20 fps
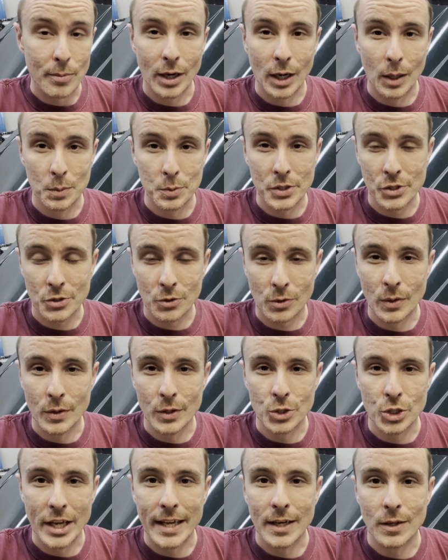helps us grow the
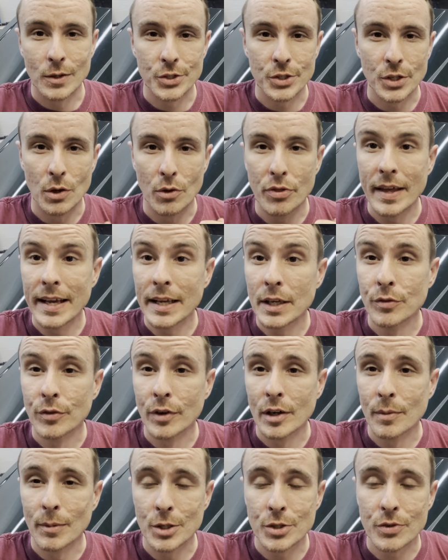channel. So thank you
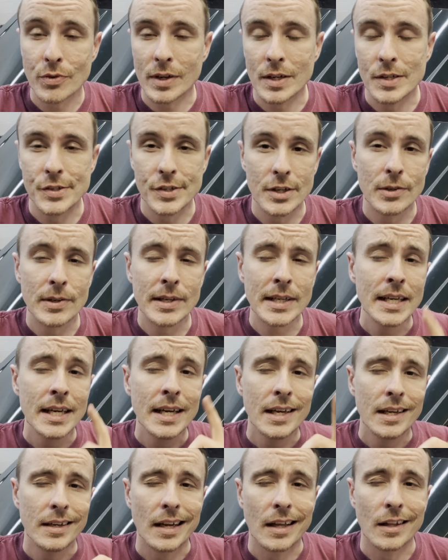very much for considering.
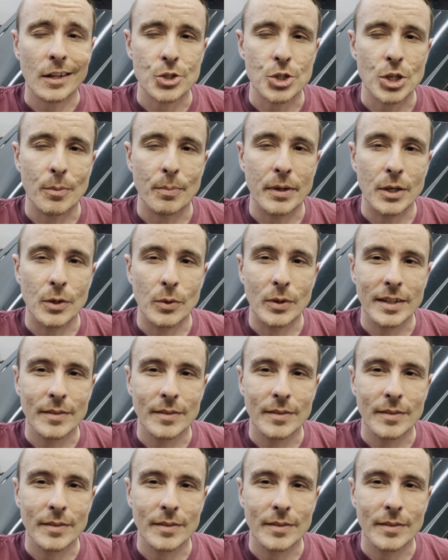Now let's jump into it.